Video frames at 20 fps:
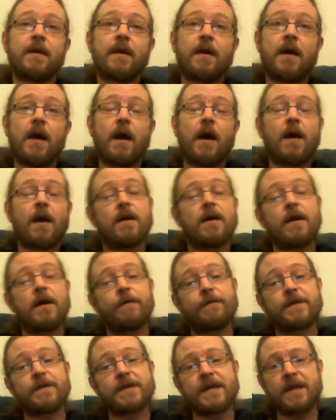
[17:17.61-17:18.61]
If there's
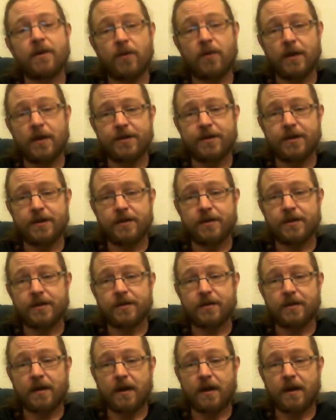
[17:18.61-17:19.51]
any questions,